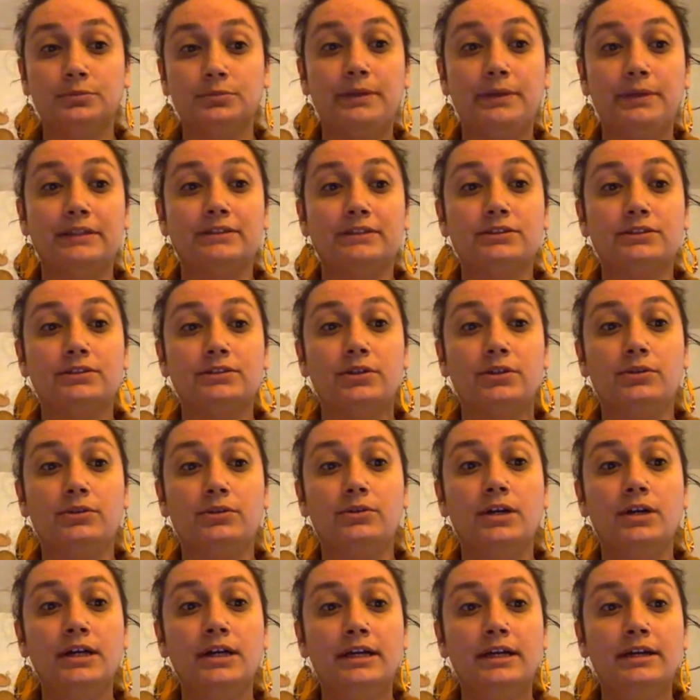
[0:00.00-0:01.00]
And so
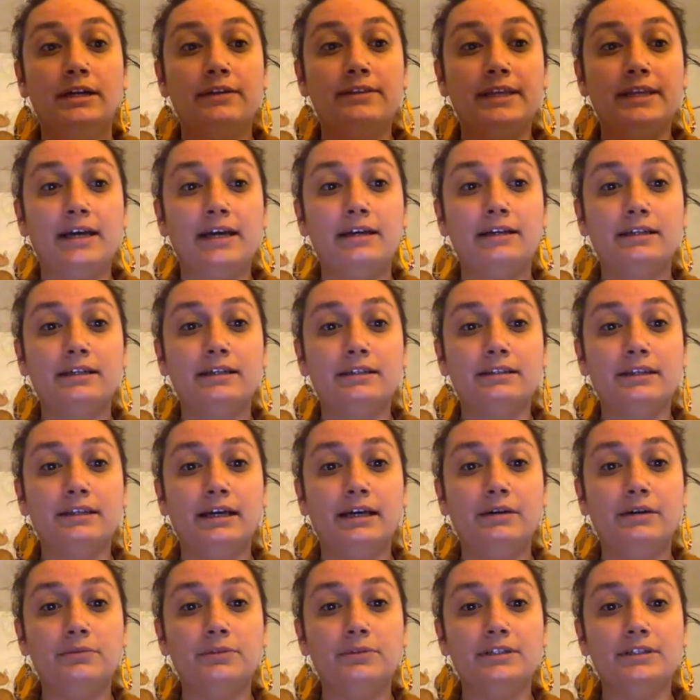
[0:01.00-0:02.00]
that
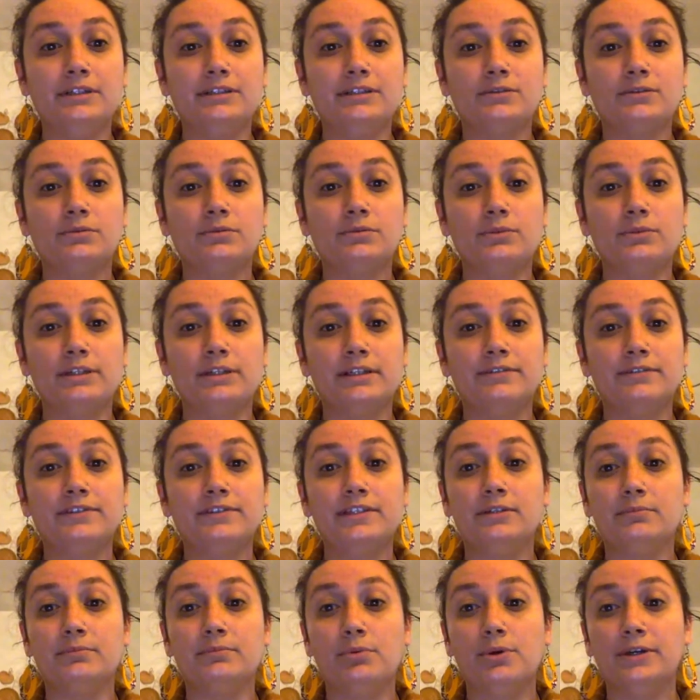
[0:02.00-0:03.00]
was one of the
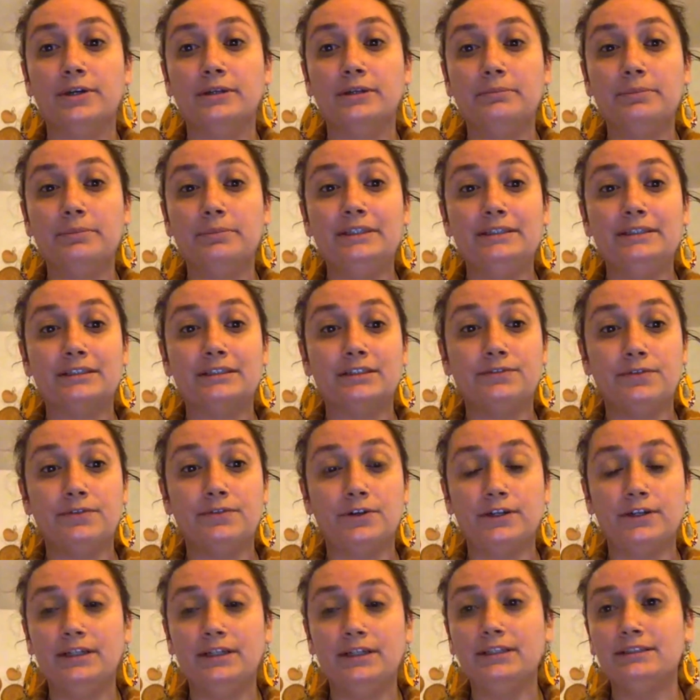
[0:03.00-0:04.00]
important pieces for
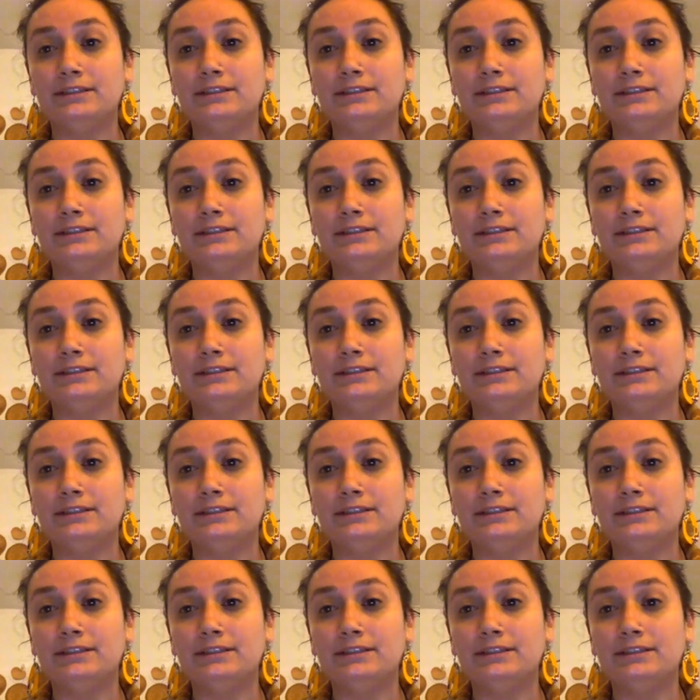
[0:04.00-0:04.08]
us.